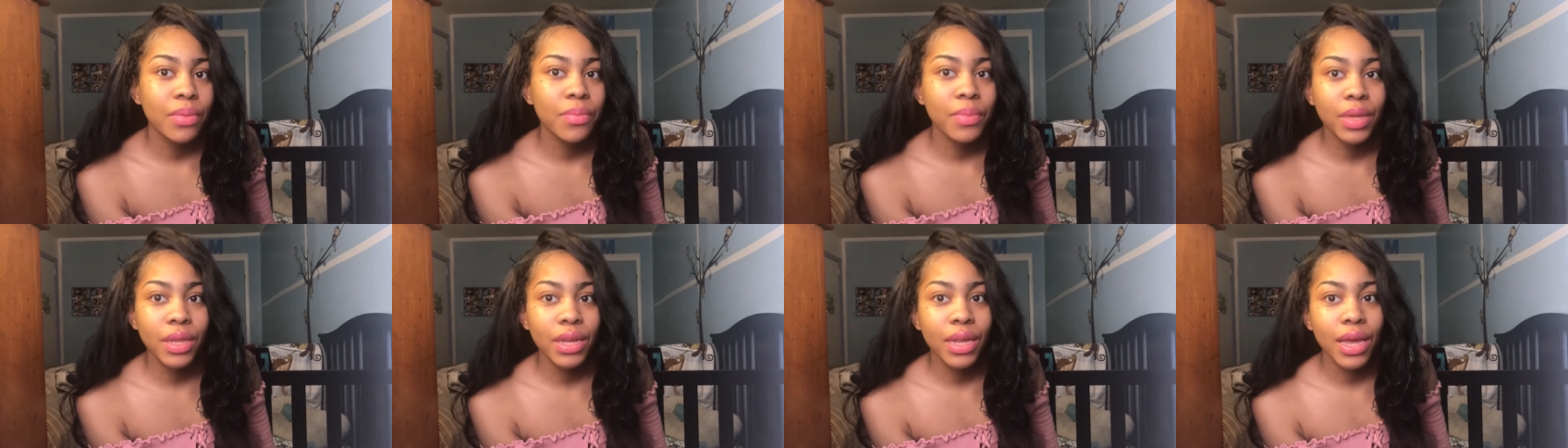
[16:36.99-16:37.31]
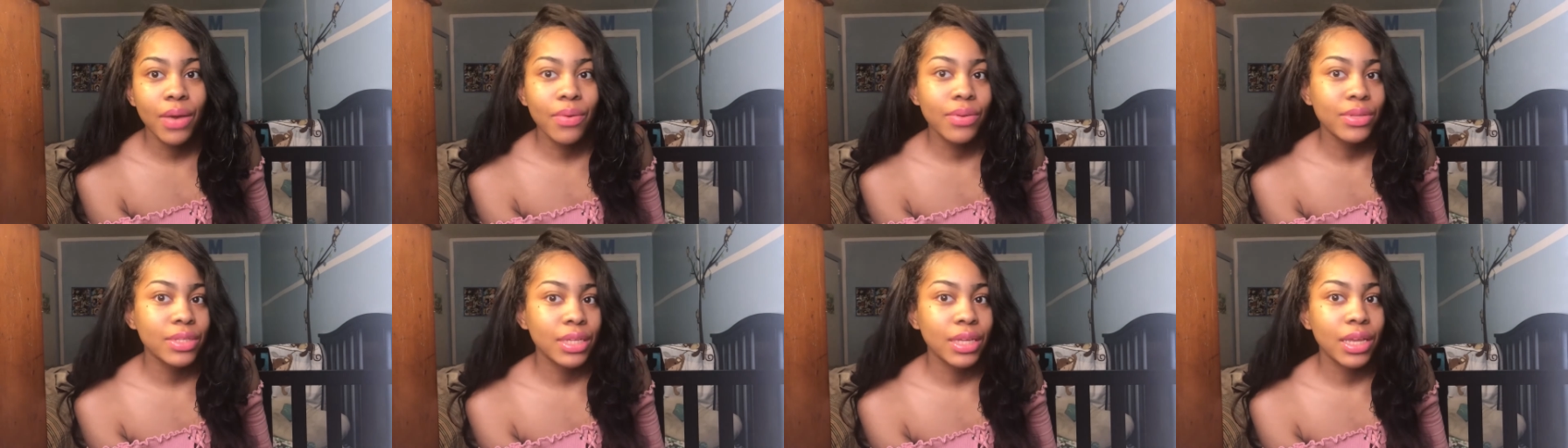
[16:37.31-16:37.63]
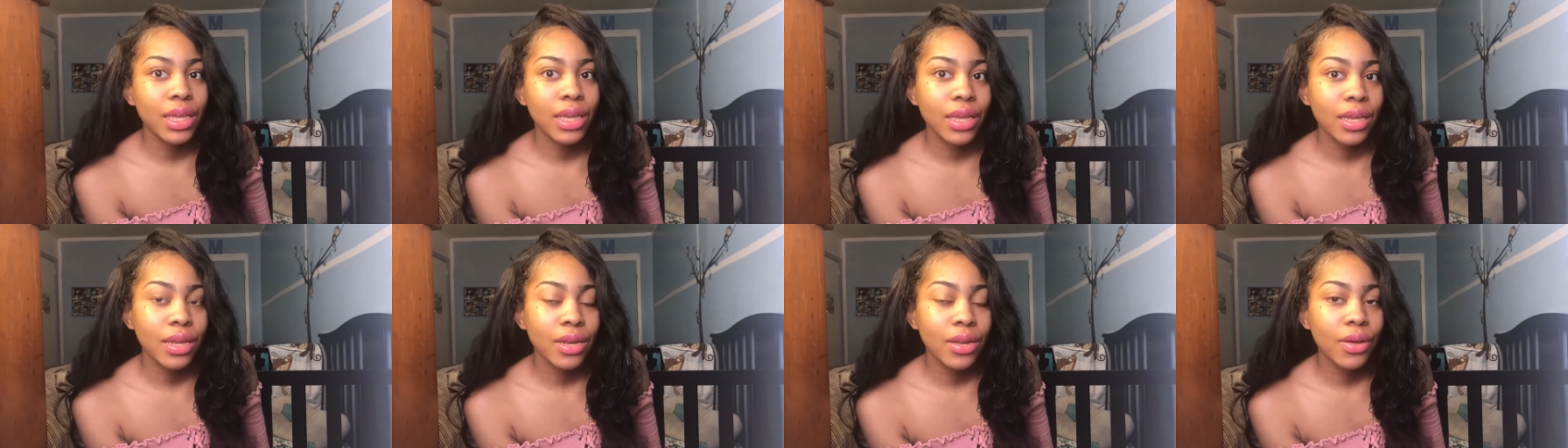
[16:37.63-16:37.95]
meaning I wasn't
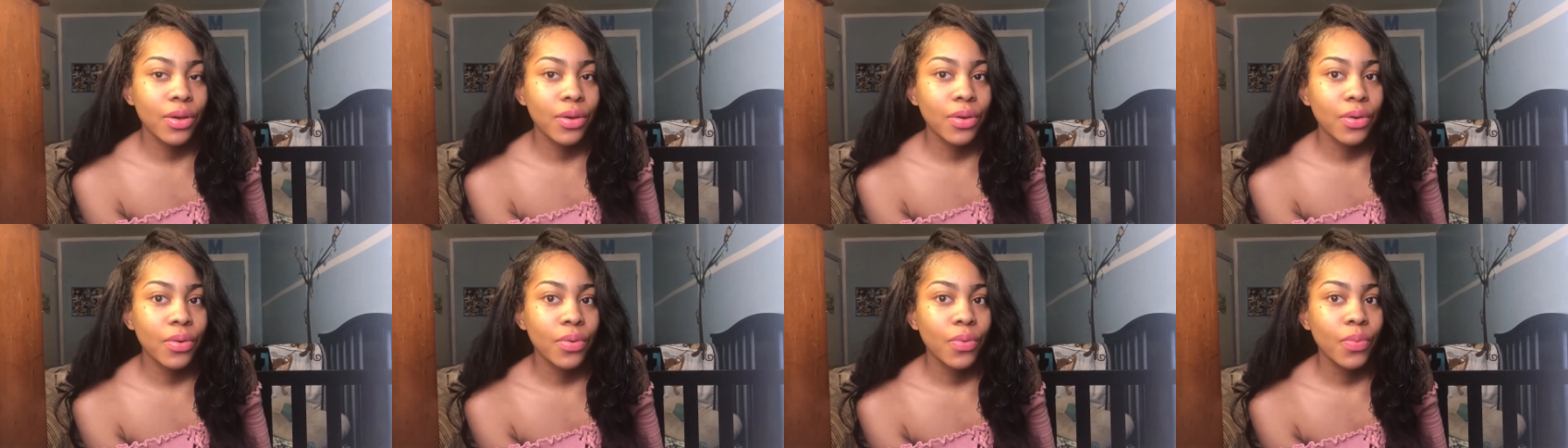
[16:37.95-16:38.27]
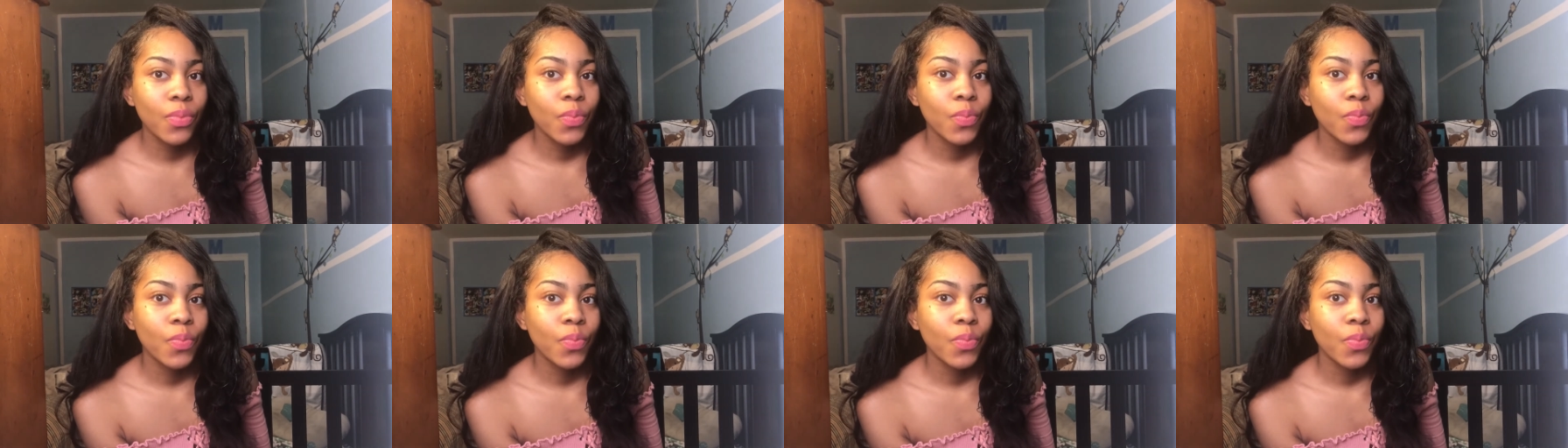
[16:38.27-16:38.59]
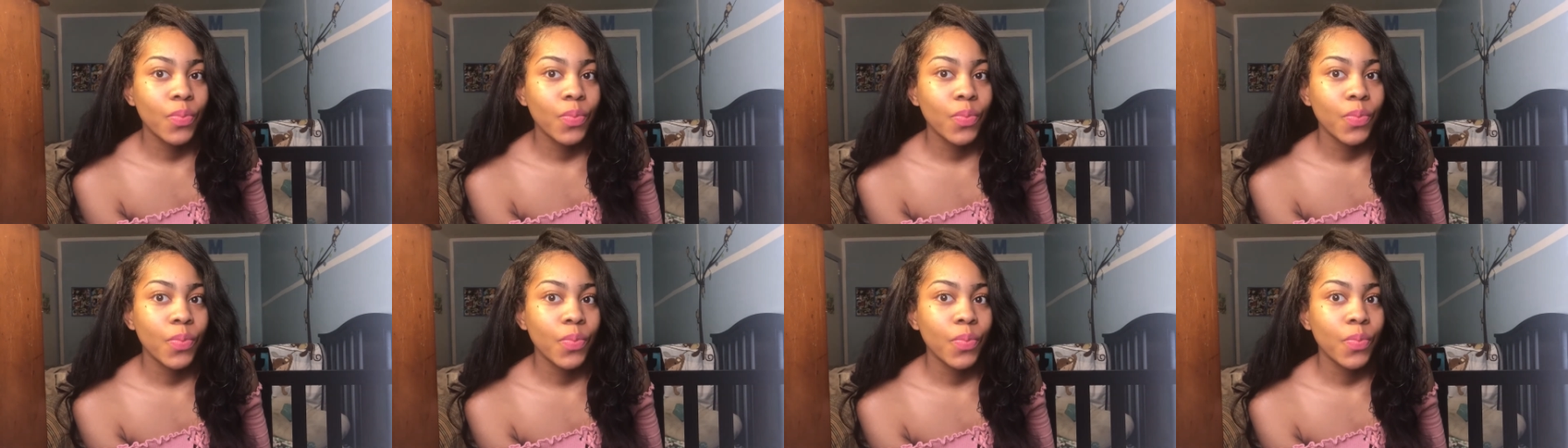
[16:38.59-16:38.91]
getting no
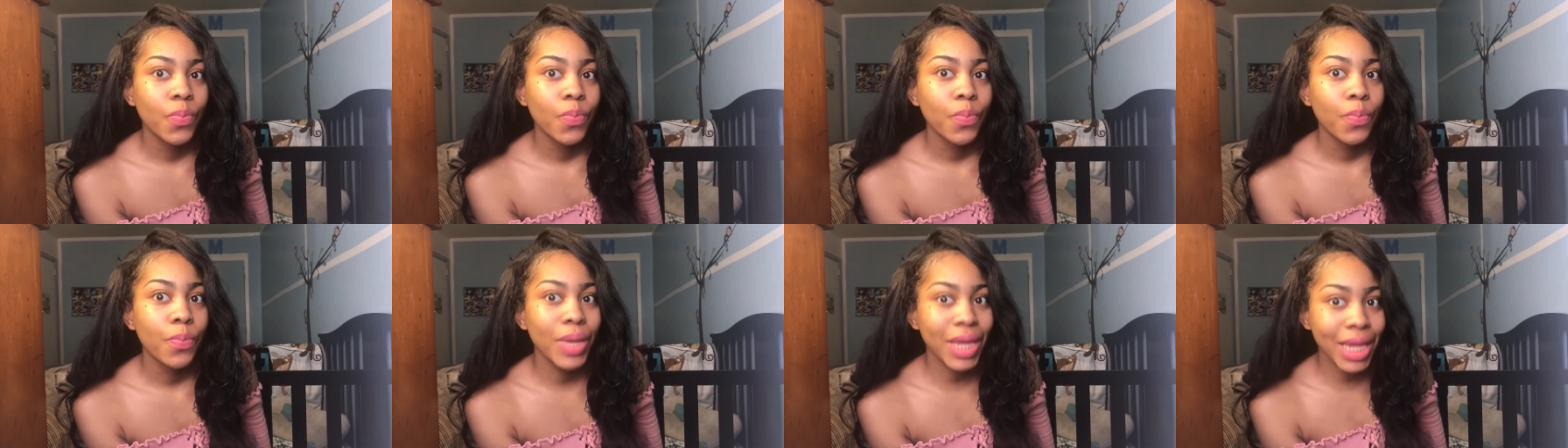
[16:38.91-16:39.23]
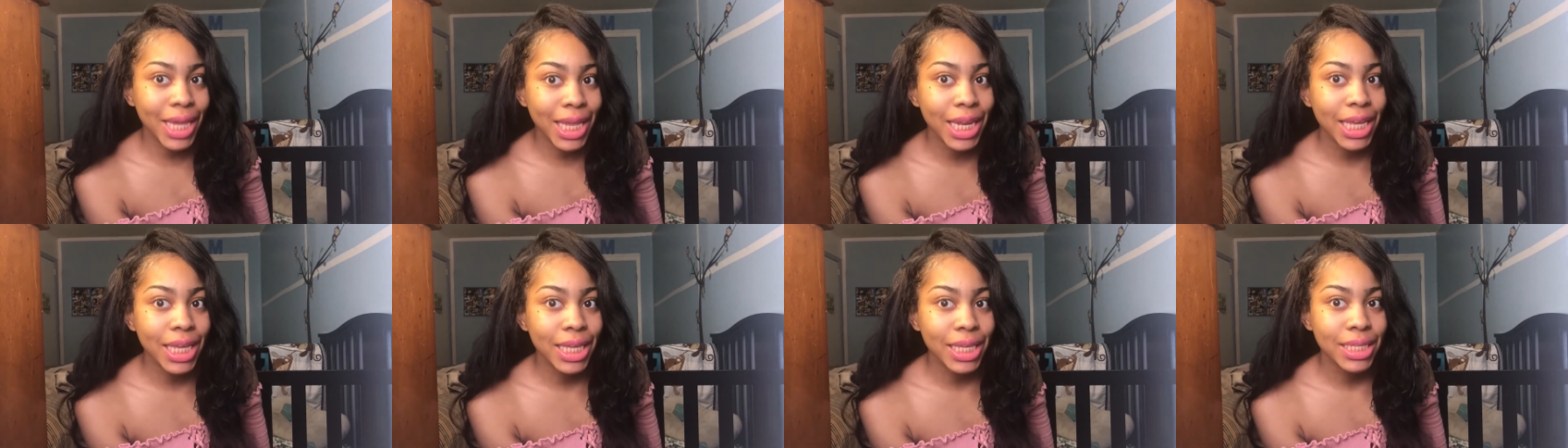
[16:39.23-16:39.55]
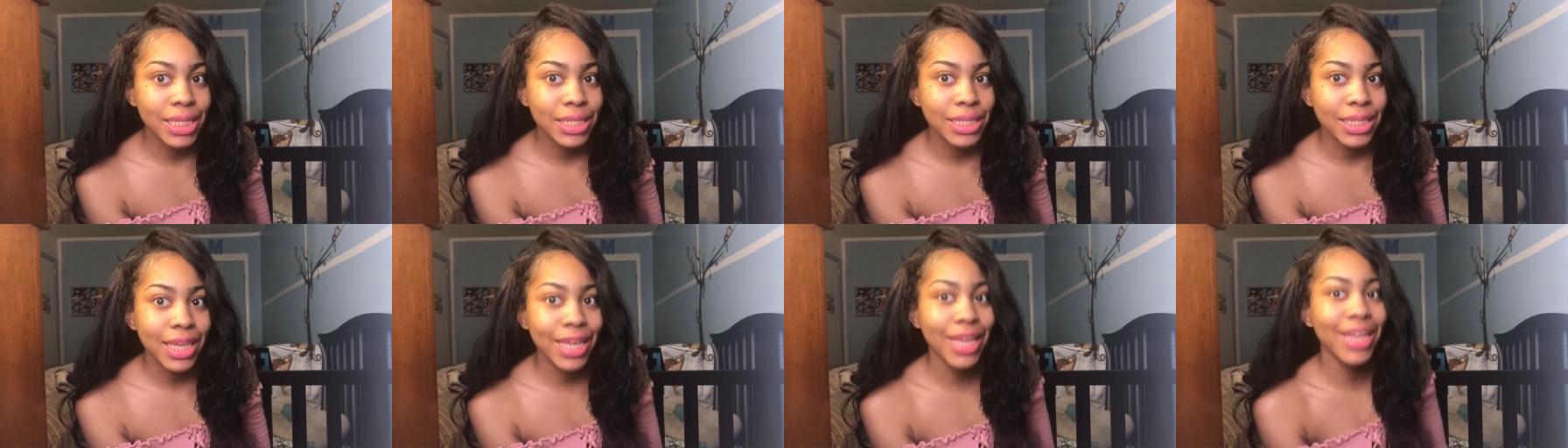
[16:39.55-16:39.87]

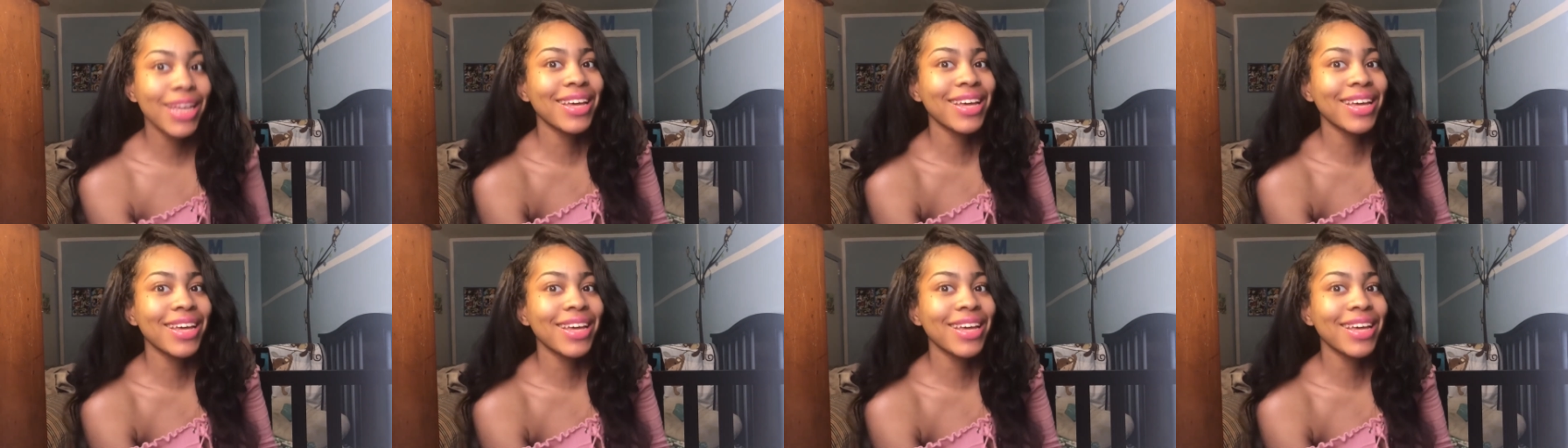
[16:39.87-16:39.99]
penis.